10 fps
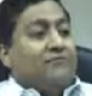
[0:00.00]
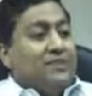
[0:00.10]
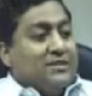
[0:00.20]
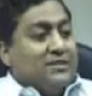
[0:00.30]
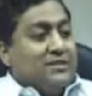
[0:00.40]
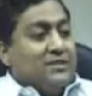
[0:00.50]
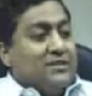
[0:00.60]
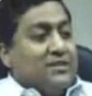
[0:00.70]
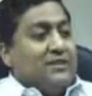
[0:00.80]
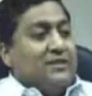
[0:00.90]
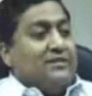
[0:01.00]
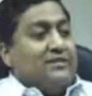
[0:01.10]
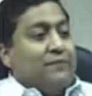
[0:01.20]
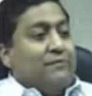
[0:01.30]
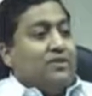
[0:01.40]
Once it is
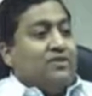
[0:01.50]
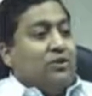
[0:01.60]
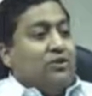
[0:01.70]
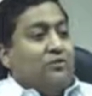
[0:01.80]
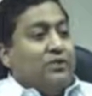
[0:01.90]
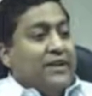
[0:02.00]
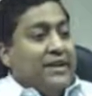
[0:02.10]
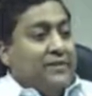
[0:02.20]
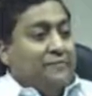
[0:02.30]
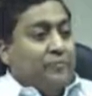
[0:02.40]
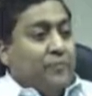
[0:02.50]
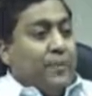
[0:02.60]
established all over India